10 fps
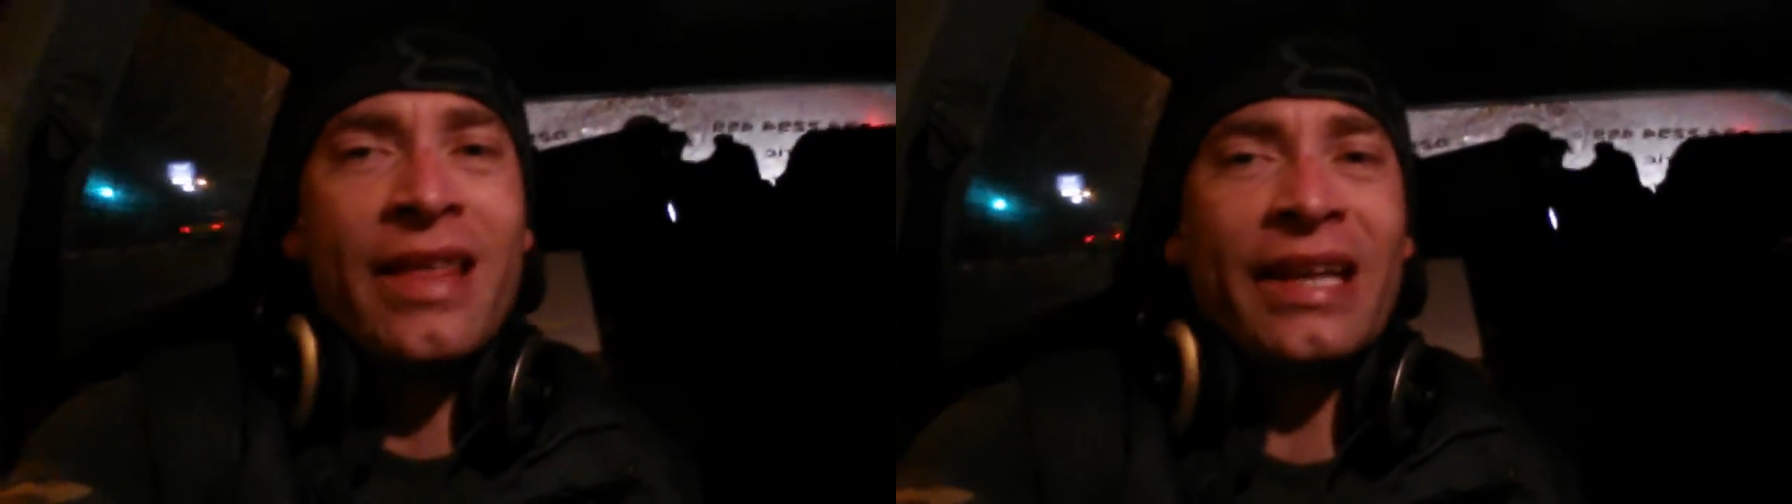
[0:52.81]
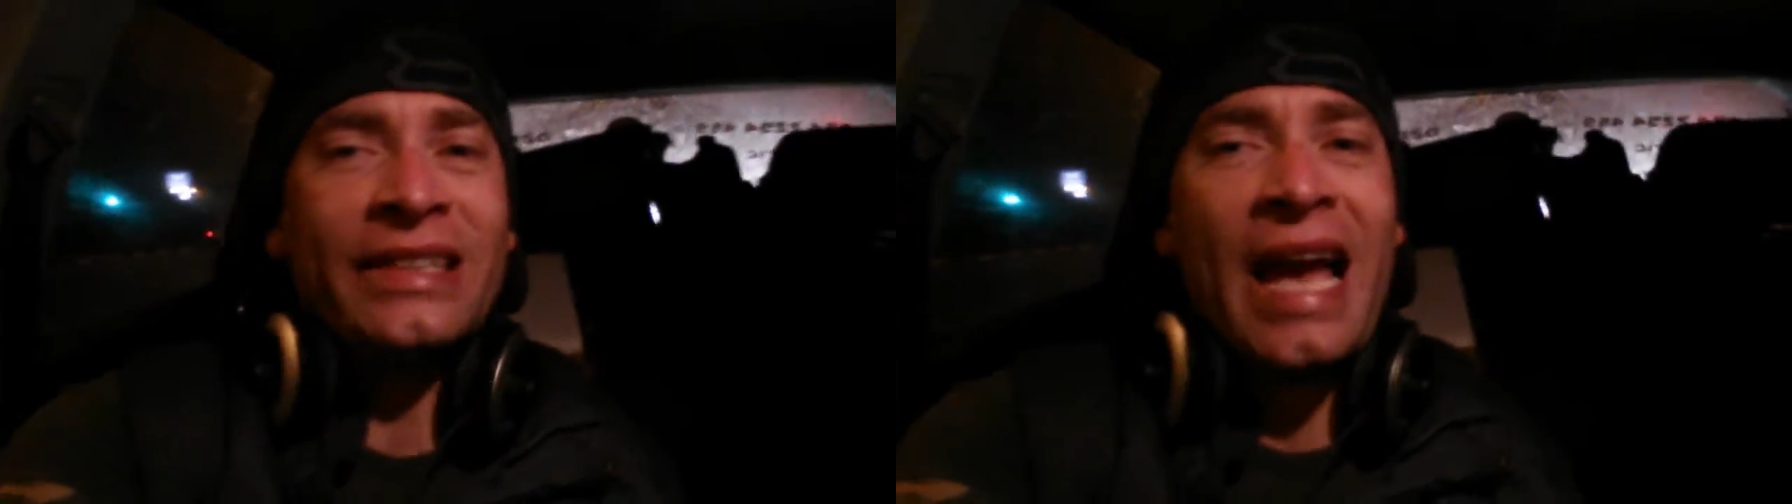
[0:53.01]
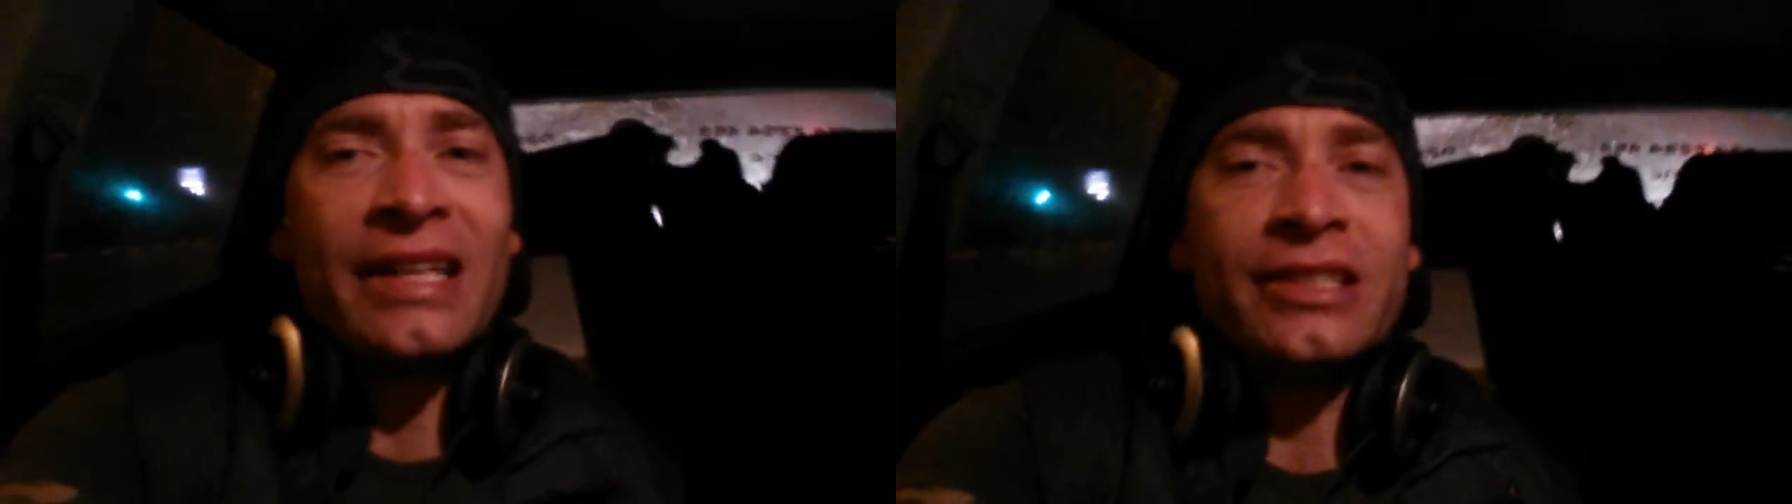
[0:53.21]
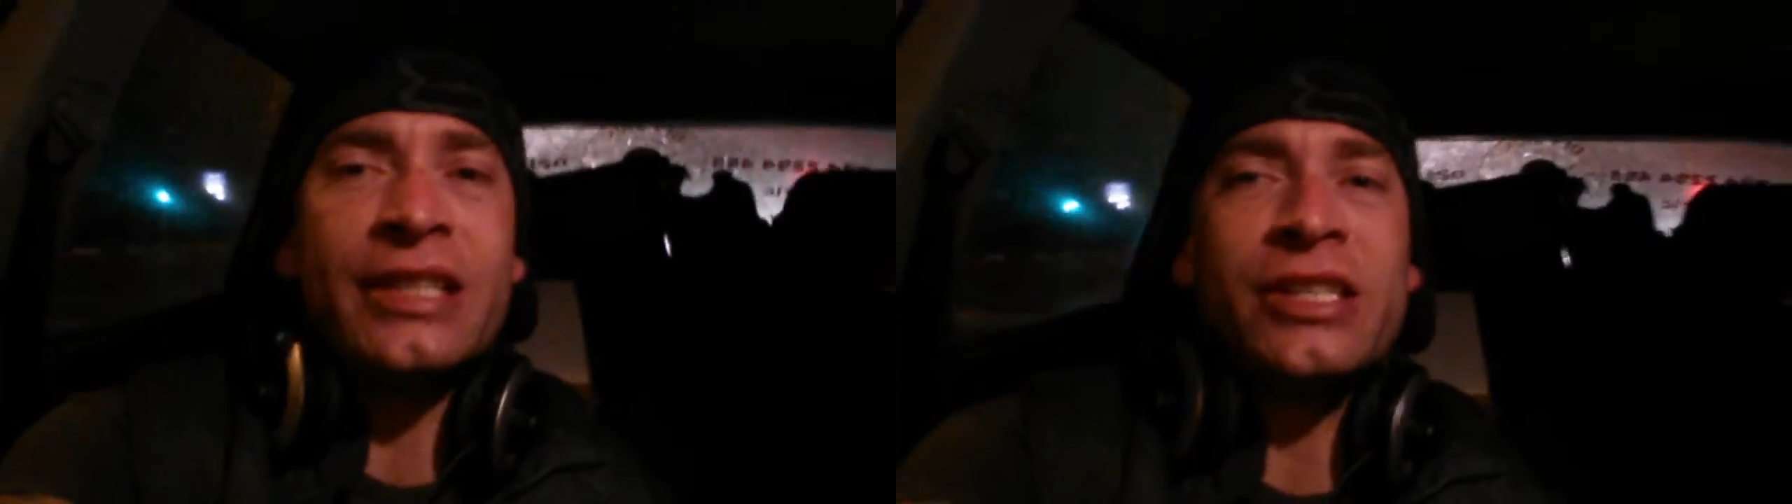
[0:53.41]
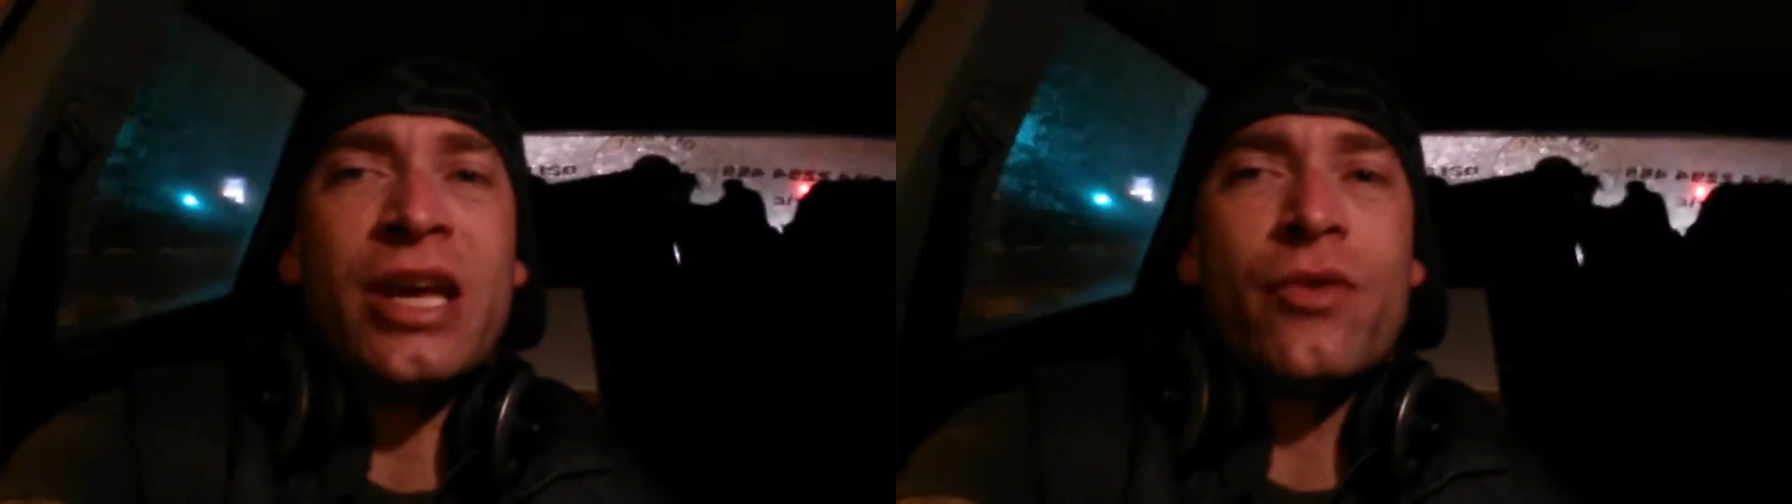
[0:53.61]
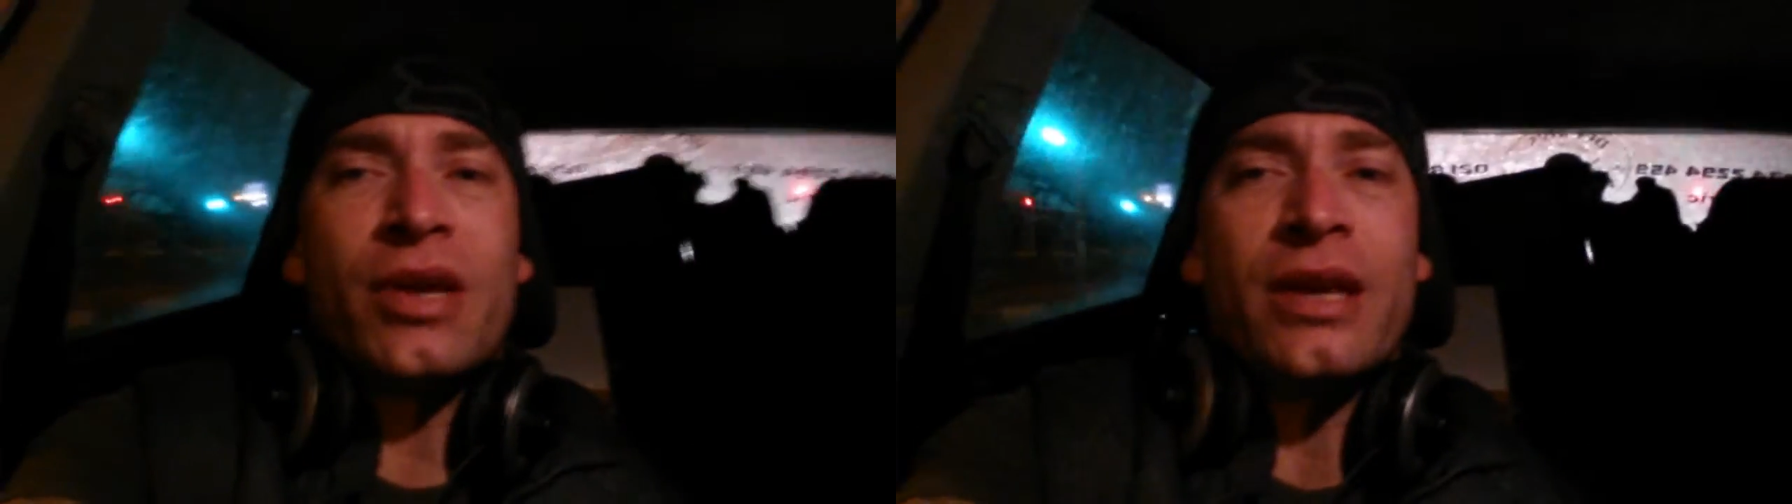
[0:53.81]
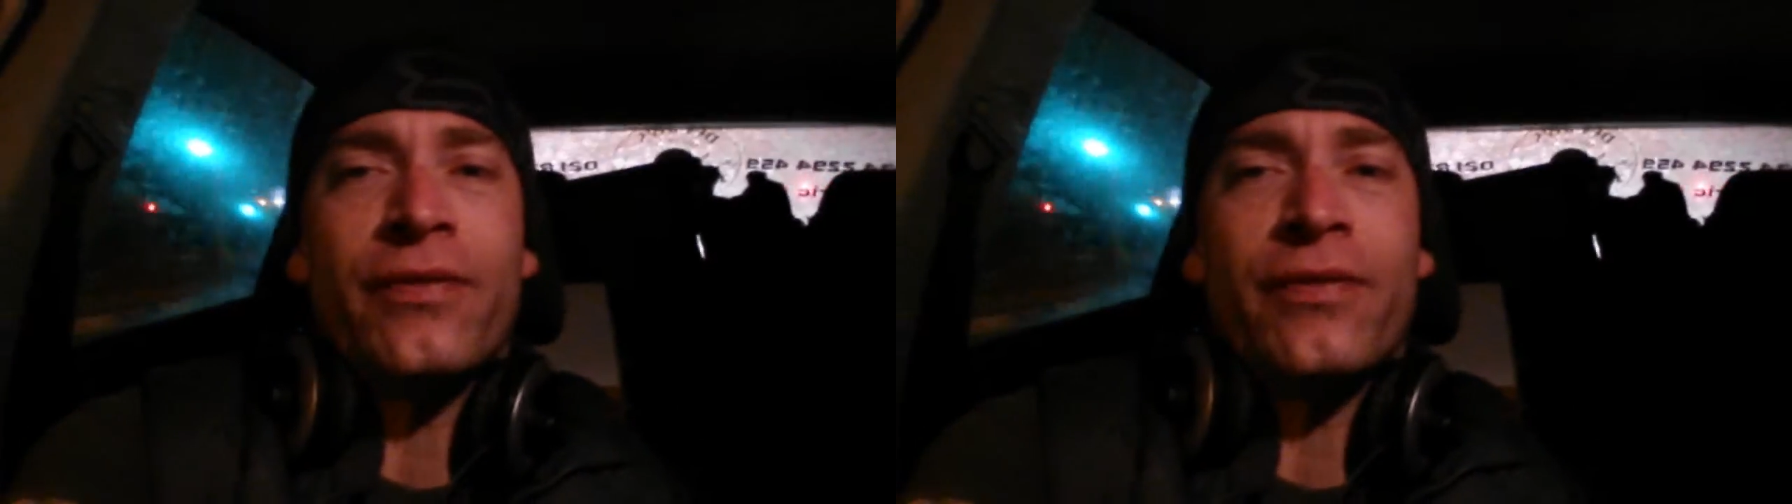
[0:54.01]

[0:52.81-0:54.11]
That is at DJ Ricky